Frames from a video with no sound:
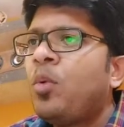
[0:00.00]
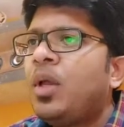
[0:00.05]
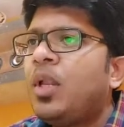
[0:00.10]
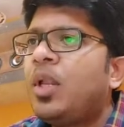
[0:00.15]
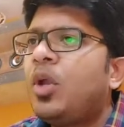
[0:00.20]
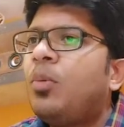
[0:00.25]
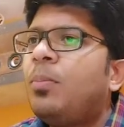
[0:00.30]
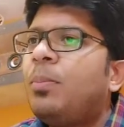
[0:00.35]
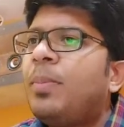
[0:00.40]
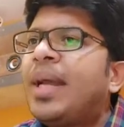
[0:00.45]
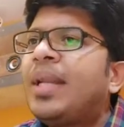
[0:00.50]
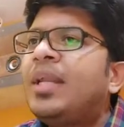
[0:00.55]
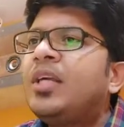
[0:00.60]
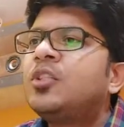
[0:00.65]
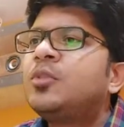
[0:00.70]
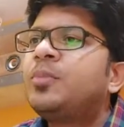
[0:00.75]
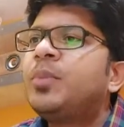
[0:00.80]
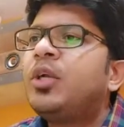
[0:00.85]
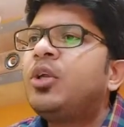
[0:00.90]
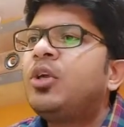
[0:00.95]
Now,
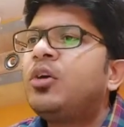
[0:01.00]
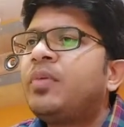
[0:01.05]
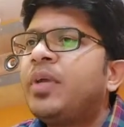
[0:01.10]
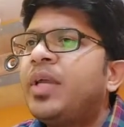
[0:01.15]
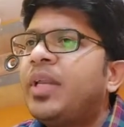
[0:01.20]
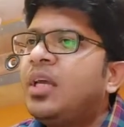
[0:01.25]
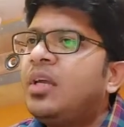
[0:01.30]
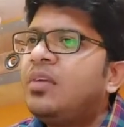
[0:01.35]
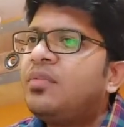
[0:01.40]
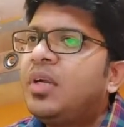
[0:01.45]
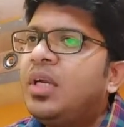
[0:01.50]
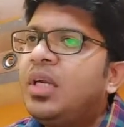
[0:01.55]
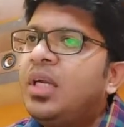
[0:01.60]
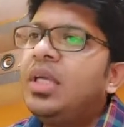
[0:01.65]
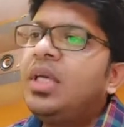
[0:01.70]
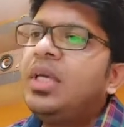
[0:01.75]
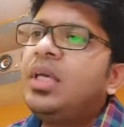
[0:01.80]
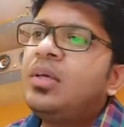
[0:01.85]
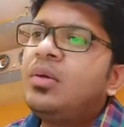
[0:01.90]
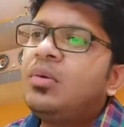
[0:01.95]
management of
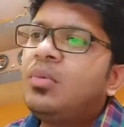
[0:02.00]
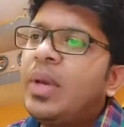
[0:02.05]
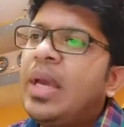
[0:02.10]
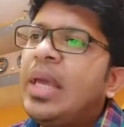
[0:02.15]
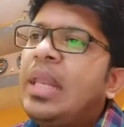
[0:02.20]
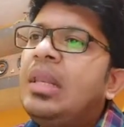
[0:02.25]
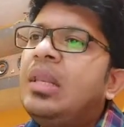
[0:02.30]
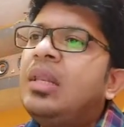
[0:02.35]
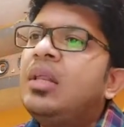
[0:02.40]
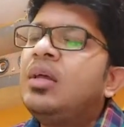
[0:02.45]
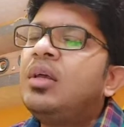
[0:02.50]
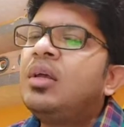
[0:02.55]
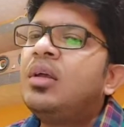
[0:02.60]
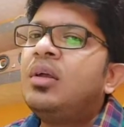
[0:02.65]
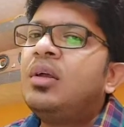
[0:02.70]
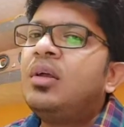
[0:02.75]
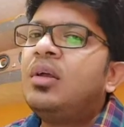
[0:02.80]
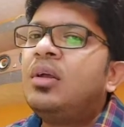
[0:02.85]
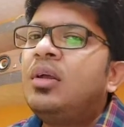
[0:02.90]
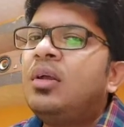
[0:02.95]
NAFLD, well,
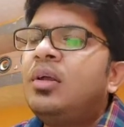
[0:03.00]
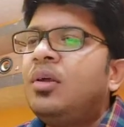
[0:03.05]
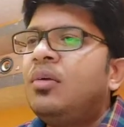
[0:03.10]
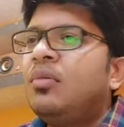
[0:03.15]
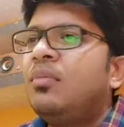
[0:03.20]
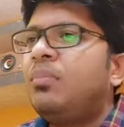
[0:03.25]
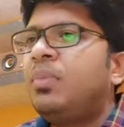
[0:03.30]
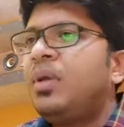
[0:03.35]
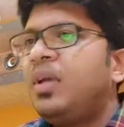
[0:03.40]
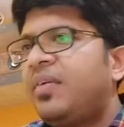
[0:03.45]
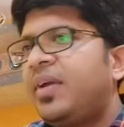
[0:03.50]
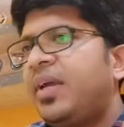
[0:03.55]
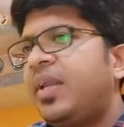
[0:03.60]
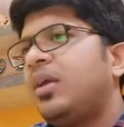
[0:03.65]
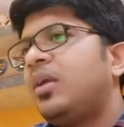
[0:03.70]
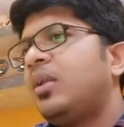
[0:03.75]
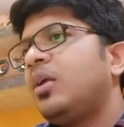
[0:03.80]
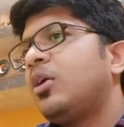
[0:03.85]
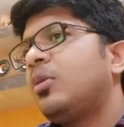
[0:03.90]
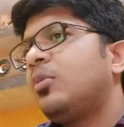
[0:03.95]
be
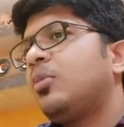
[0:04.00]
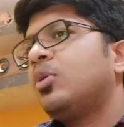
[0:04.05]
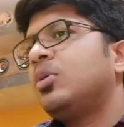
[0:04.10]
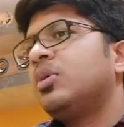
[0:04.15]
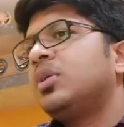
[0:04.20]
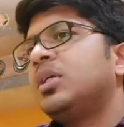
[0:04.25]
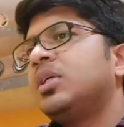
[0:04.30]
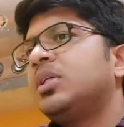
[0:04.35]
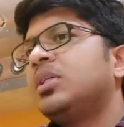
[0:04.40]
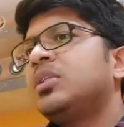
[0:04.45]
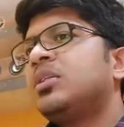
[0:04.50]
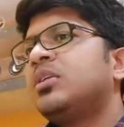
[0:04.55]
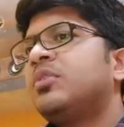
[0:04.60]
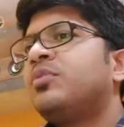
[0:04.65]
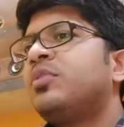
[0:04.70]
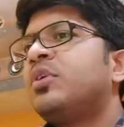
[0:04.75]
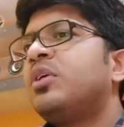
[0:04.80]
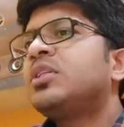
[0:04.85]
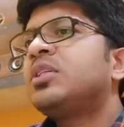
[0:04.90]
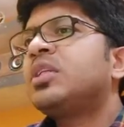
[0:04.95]
very clear about this. The
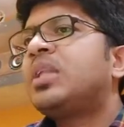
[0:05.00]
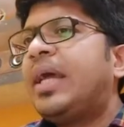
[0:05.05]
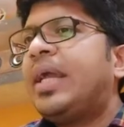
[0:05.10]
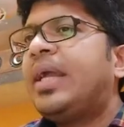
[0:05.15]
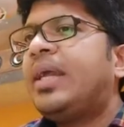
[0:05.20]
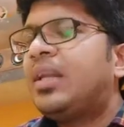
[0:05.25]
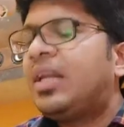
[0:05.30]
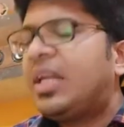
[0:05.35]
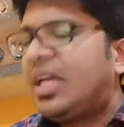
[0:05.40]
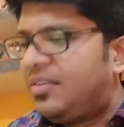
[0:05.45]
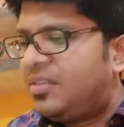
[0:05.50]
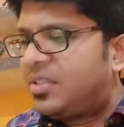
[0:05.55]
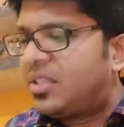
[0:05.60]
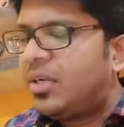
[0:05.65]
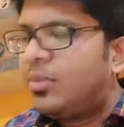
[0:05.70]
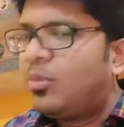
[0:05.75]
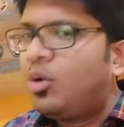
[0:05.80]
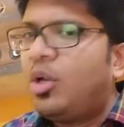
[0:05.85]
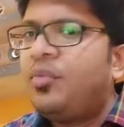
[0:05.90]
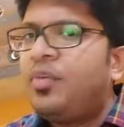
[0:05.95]
first line,
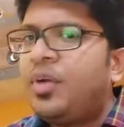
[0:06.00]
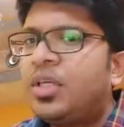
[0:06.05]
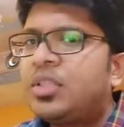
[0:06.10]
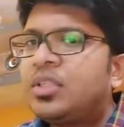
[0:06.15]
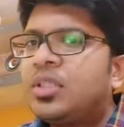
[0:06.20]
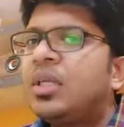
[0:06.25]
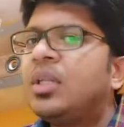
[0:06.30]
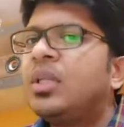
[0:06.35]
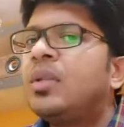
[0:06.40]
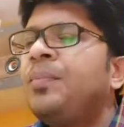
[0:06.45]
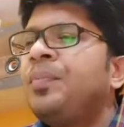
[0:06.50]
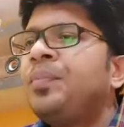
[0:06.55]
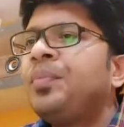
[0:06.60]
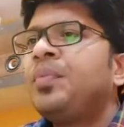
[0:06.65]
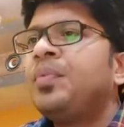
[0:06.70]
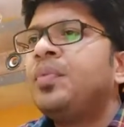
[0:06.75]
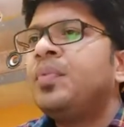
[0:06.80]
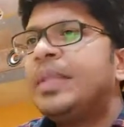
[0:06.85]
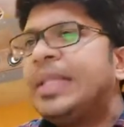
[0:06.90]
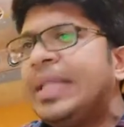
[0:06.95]
lifestyle modification.
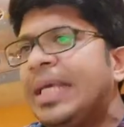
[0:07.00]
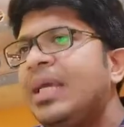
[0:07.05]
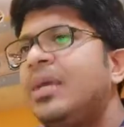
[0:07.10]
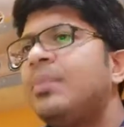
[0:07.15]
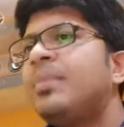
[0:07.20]
The